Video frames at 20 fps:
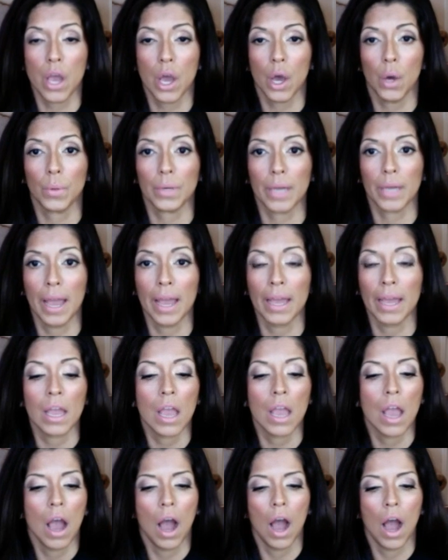Okay.
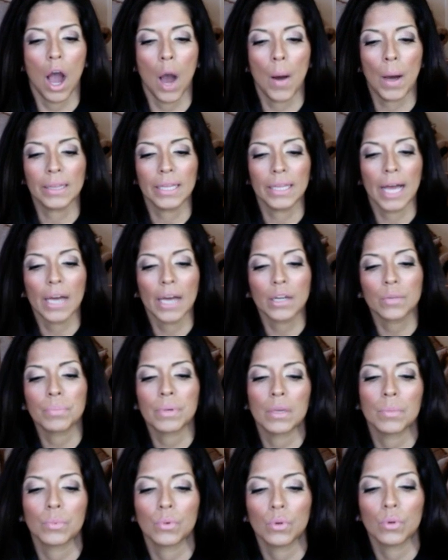Uh, a lot of
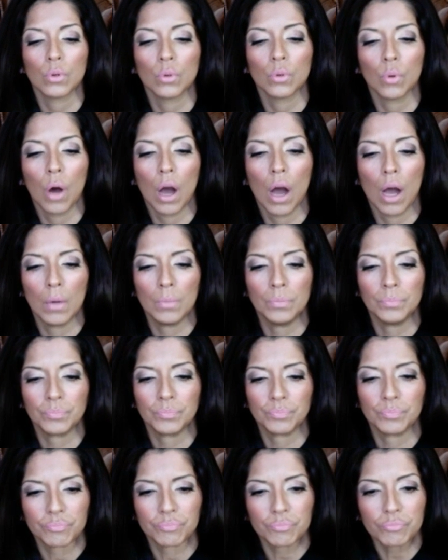people, um,
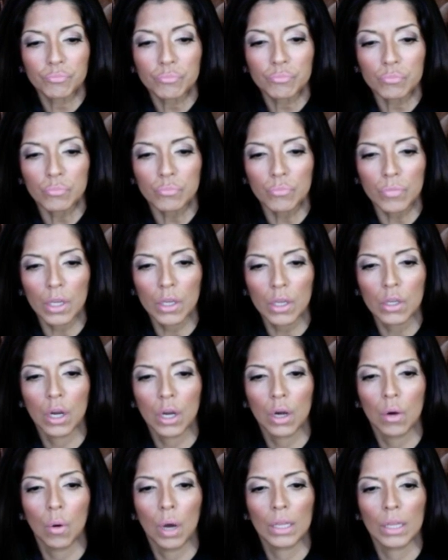you
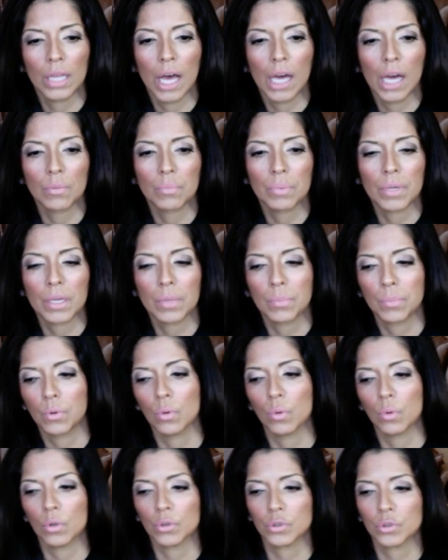know, a lot of
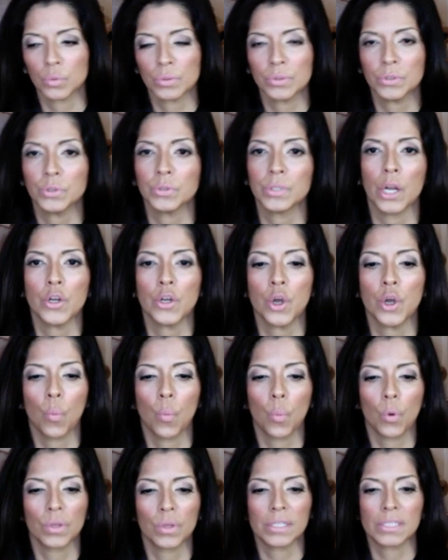people do not know
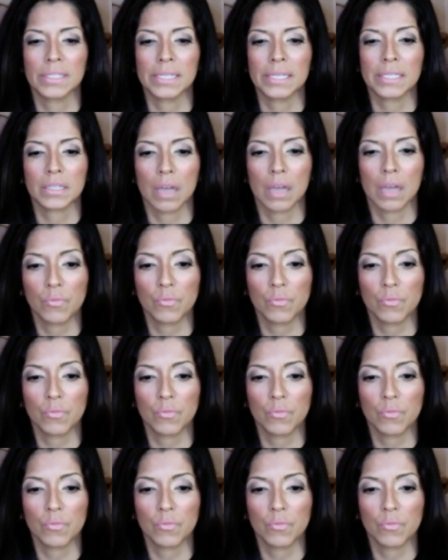where these things come